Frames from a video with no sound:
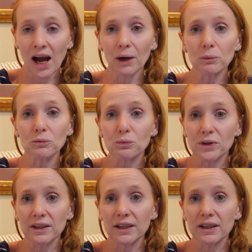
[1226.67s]
I would
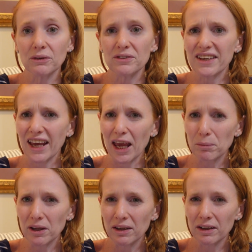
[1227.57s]
really, or is it
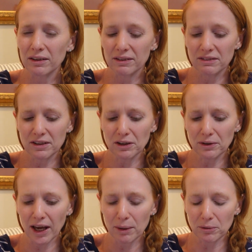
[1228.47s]
Gaiman? Is it Neil
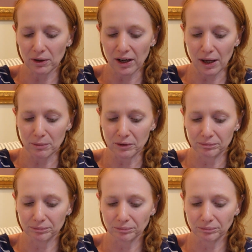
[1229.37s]
Gaiman or Gaiman?